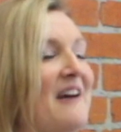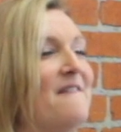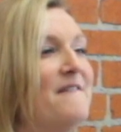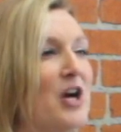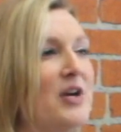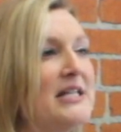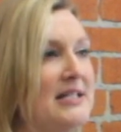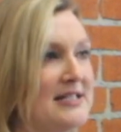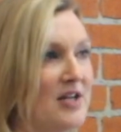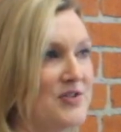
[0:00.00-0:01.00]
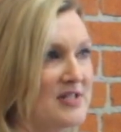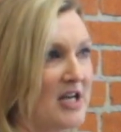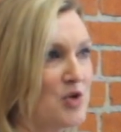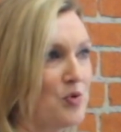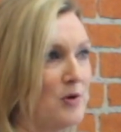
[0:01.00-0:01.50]
a very detailed
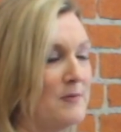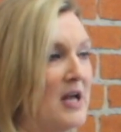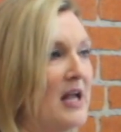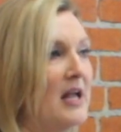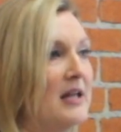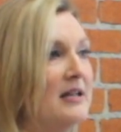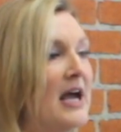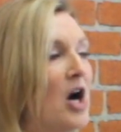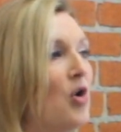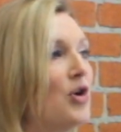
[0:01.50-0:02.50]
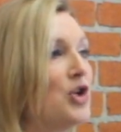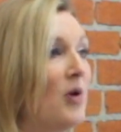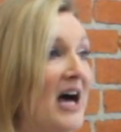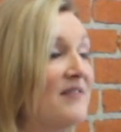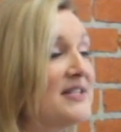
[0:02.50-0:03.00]
schedule. Now, you'll
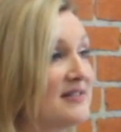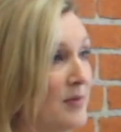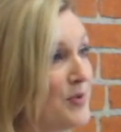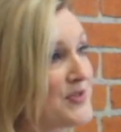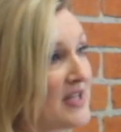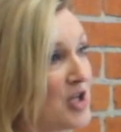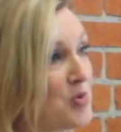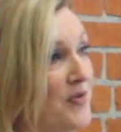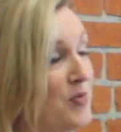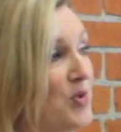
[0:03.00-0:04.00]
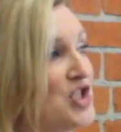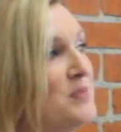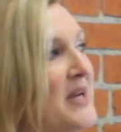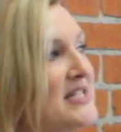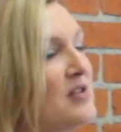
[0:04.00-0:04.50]
have a simple schedule, which is
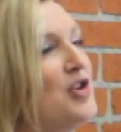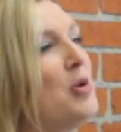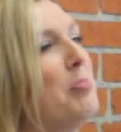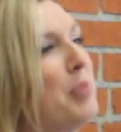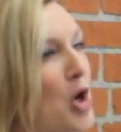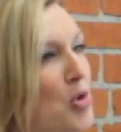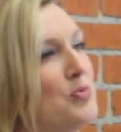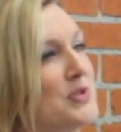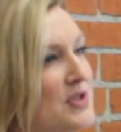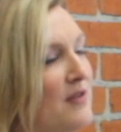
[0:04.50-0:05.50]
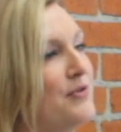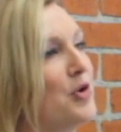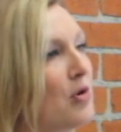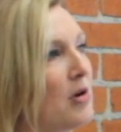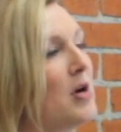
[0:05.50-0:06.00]
basically the bones of
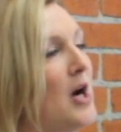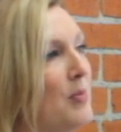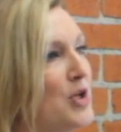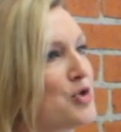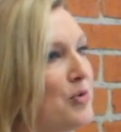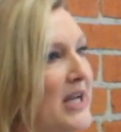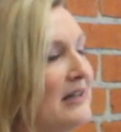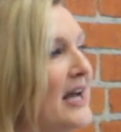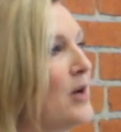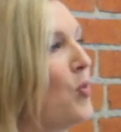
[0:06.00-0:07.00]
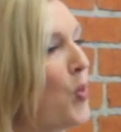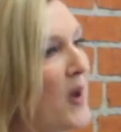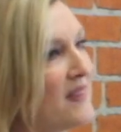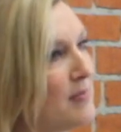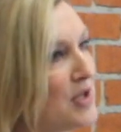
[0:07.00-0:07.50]
your retreat, like
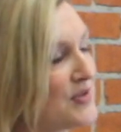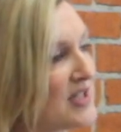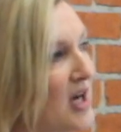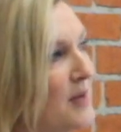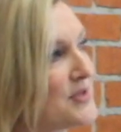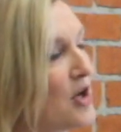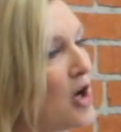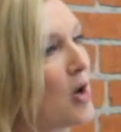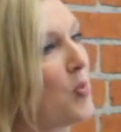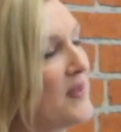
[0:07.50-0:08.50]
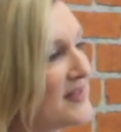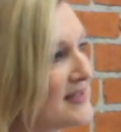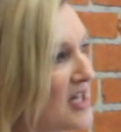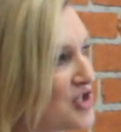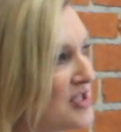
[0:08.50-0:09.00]
when the meal times are, when the
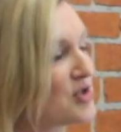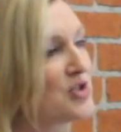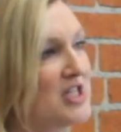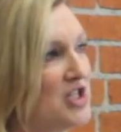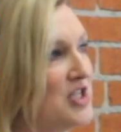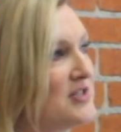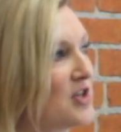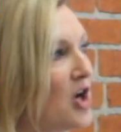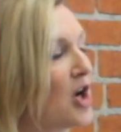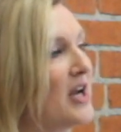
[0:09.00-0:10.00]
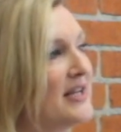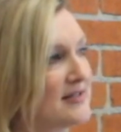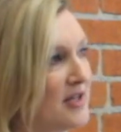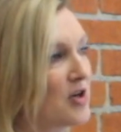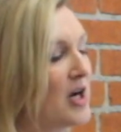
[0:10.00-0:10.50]
sessions or teachings are,
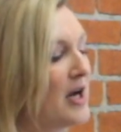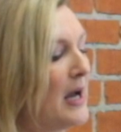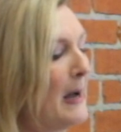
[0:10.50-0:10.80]
etc.